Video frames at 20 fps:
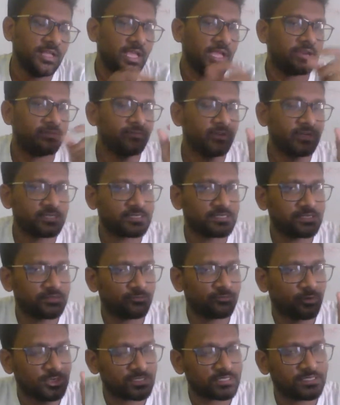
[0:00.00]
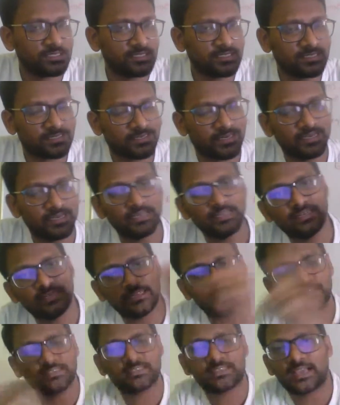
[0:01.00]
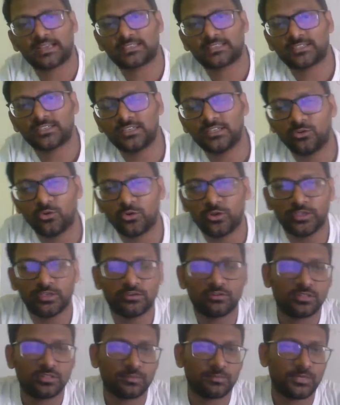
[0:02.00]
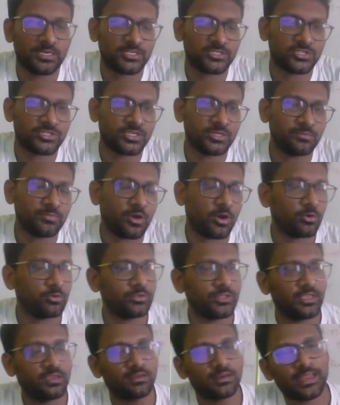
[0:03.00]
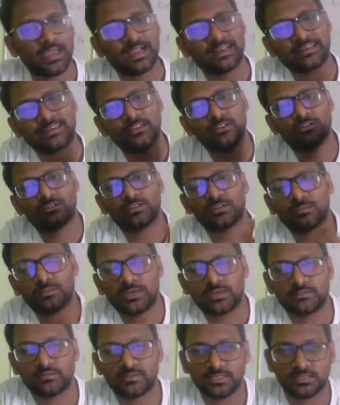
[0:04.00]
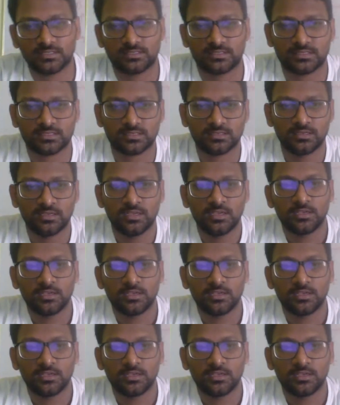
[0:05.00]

and once this renin is actually going into the bloodstream, how they are acting on the blood vessels.